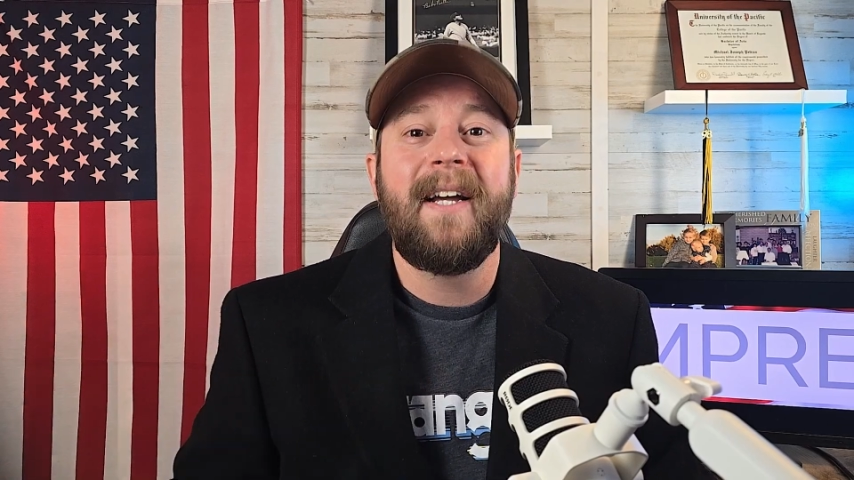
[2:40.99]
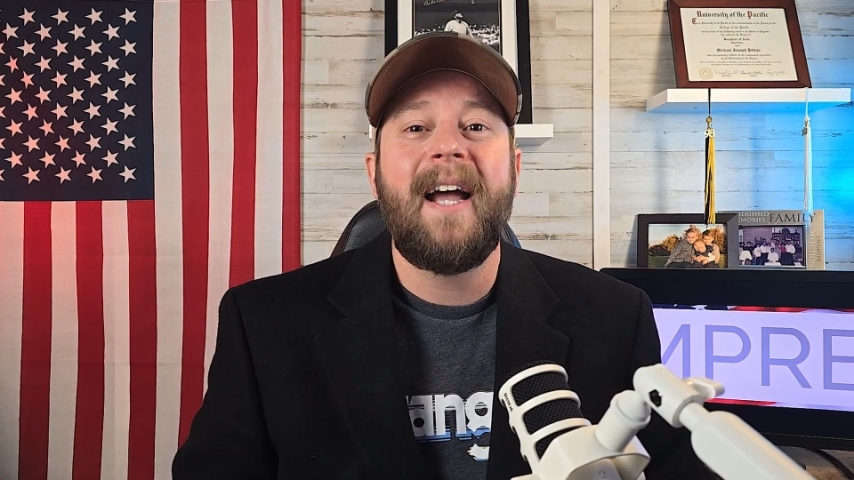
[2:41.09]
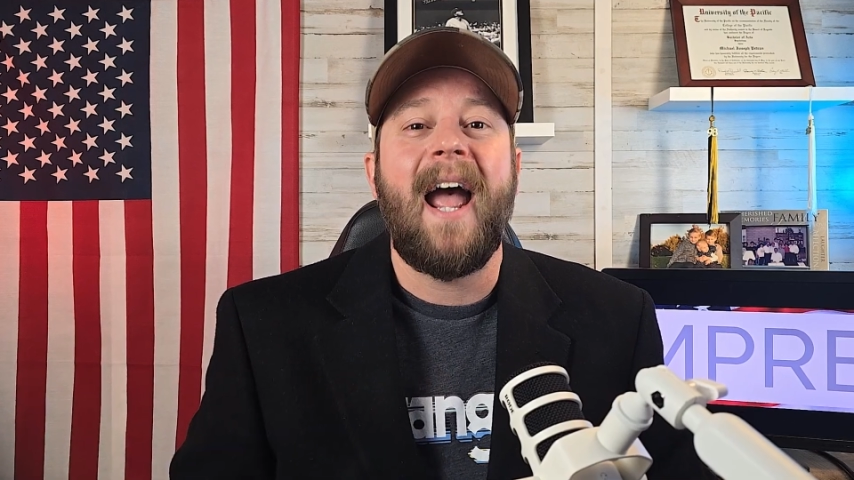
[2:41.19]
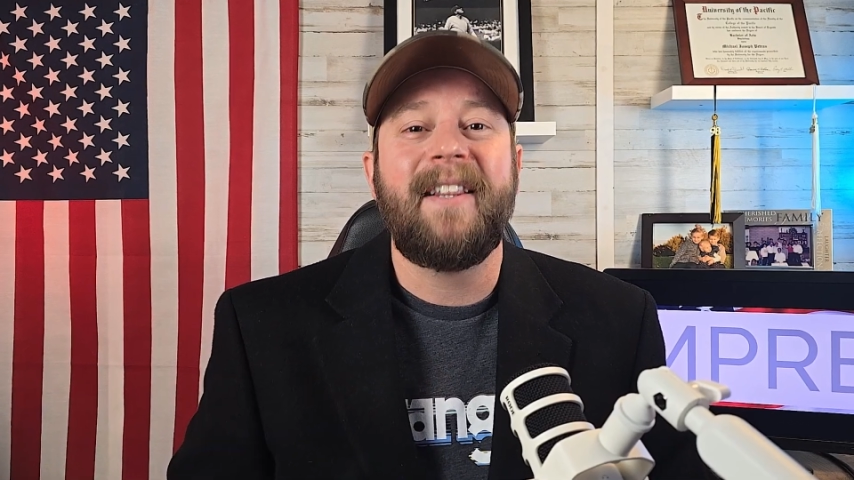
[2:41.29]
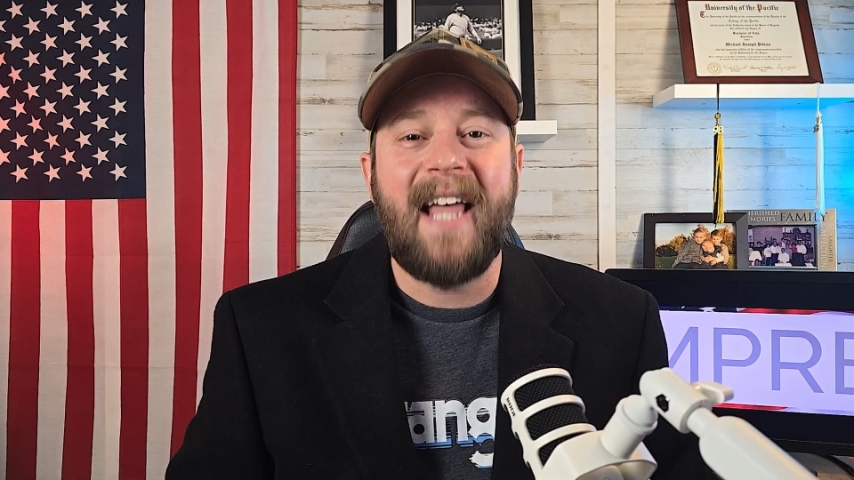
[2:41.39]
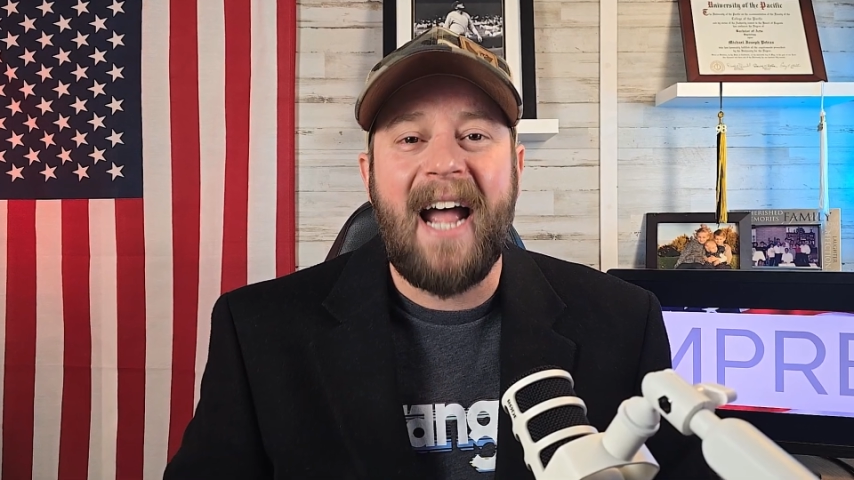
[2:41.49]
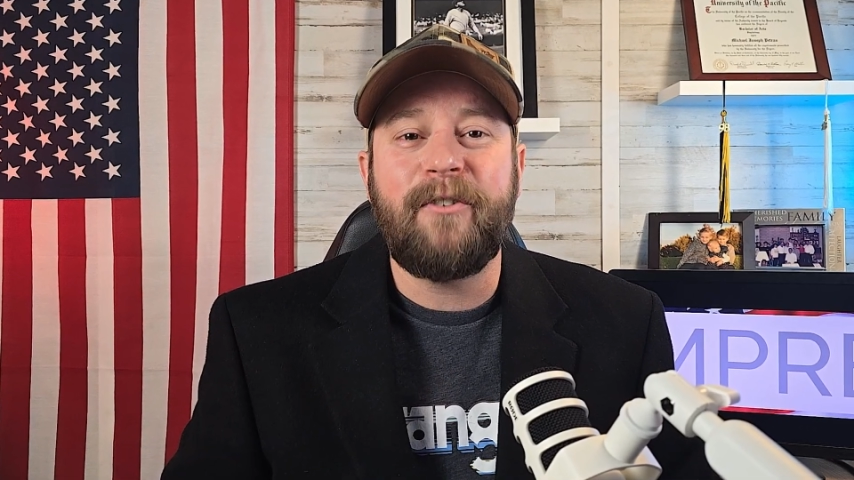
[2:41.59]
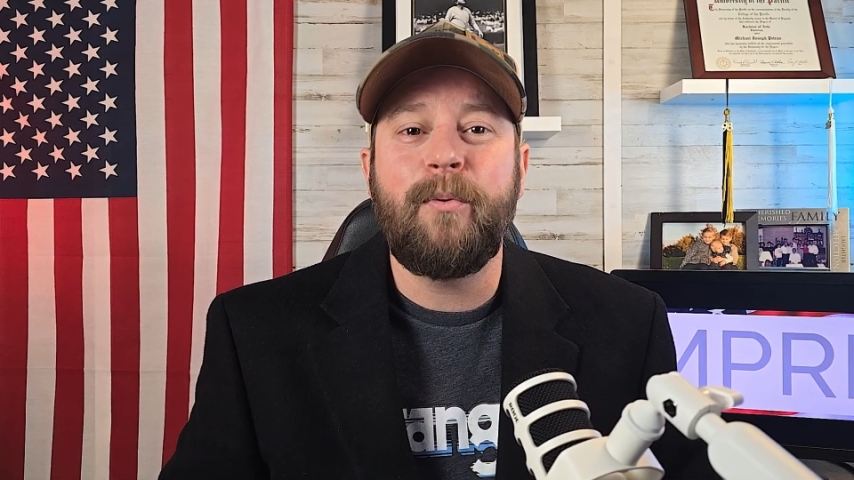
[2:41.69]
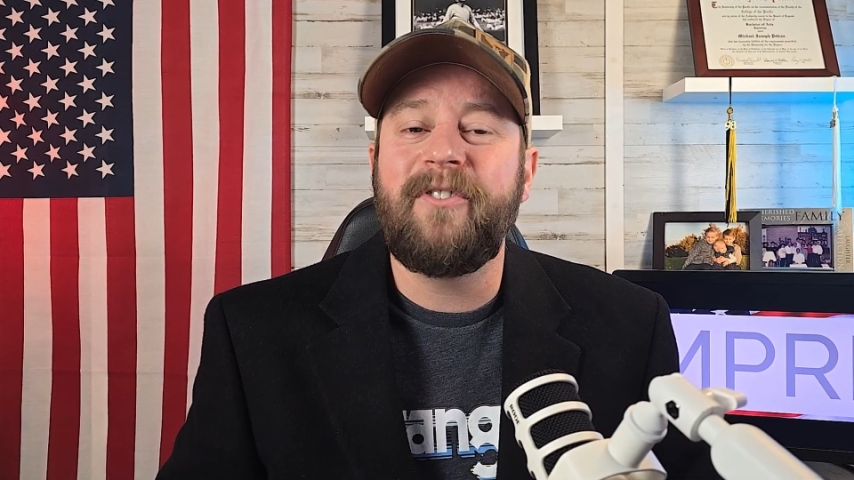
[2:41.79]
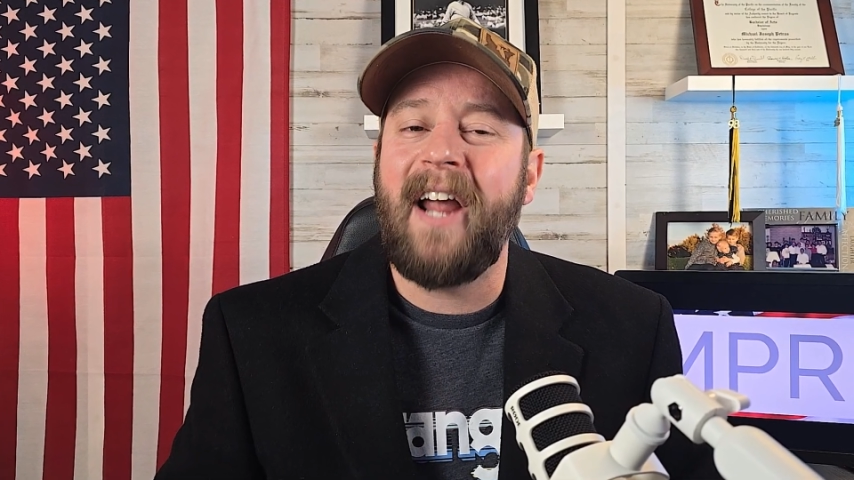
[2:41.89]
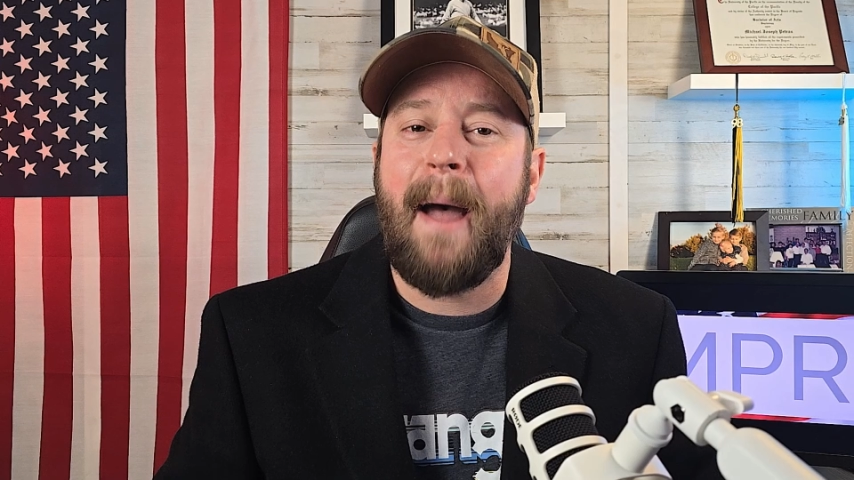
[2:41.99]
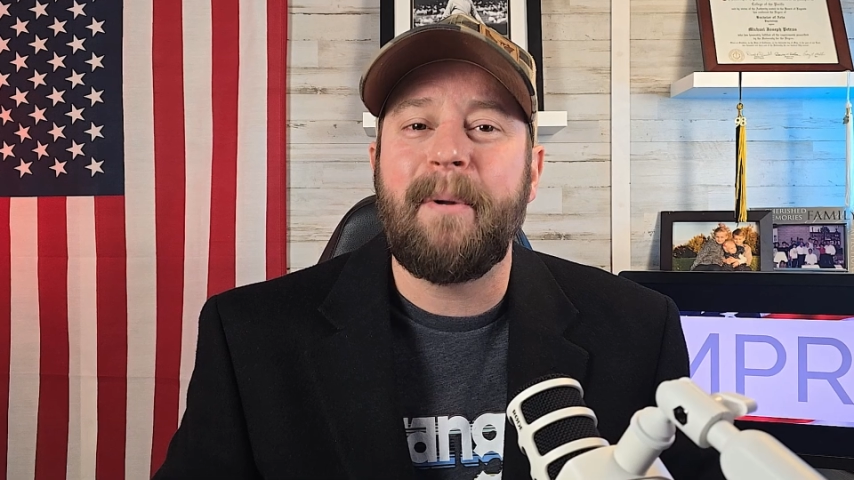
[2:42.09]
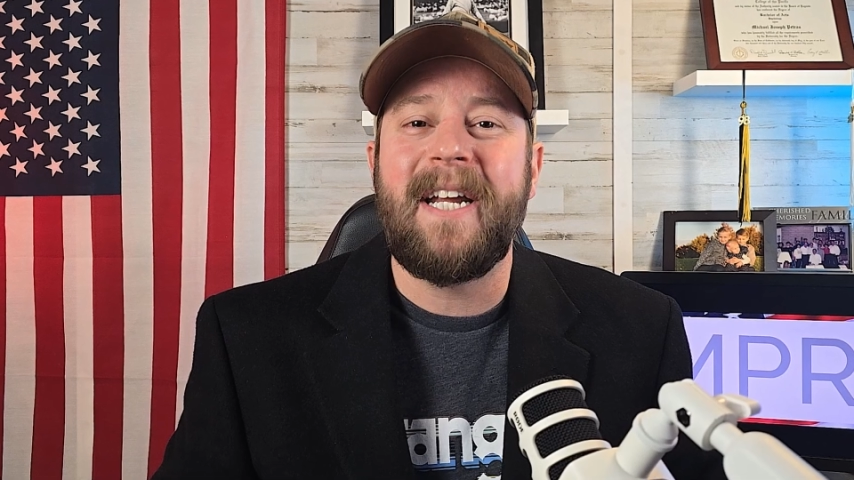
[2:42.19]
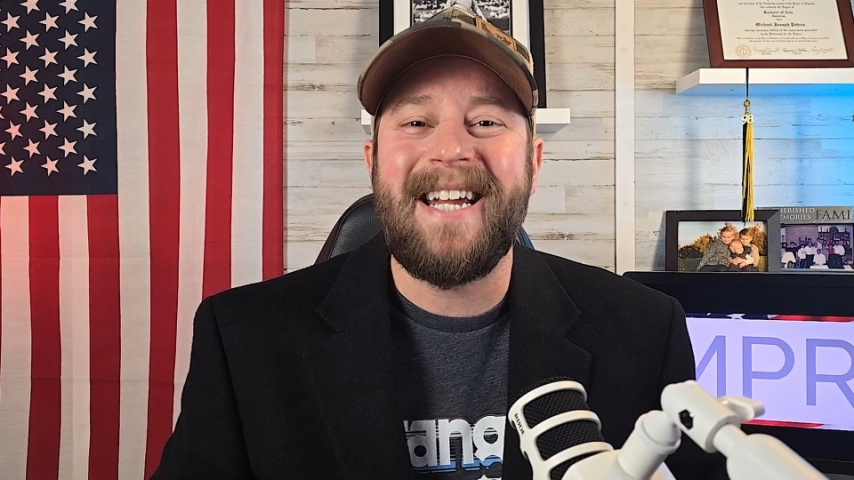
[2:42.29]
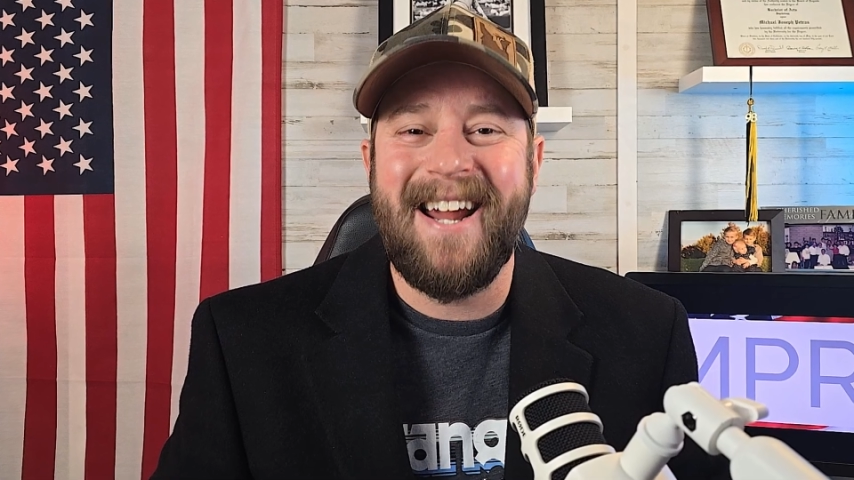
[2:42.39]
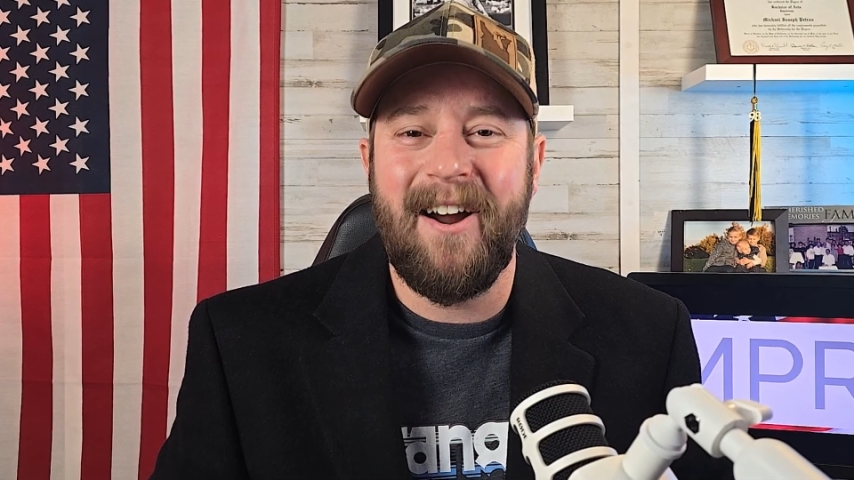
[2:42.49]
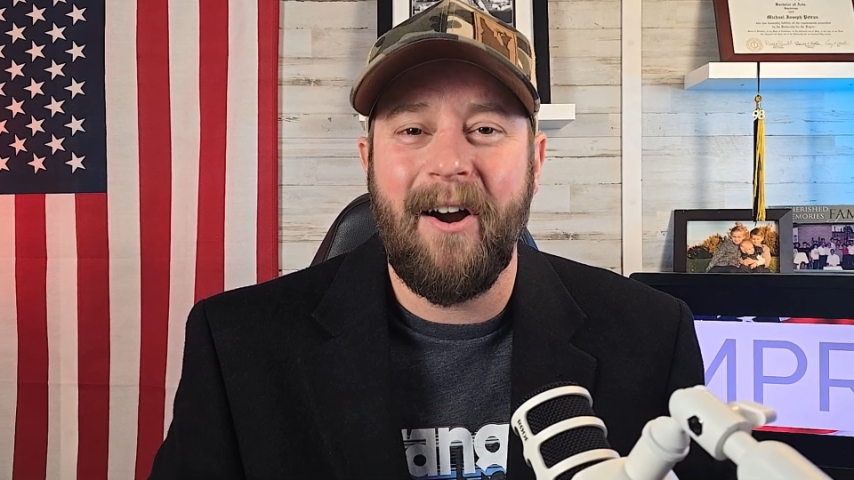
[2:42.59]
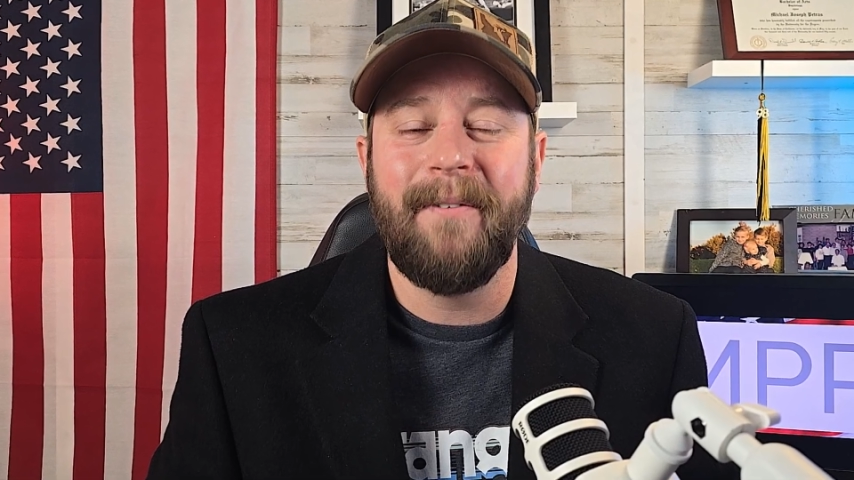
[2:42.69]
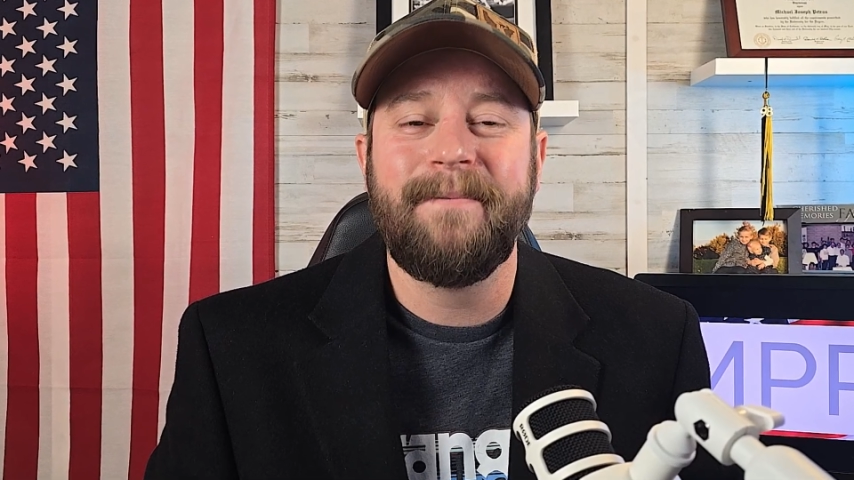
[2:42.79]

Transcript: And that's what's happening here.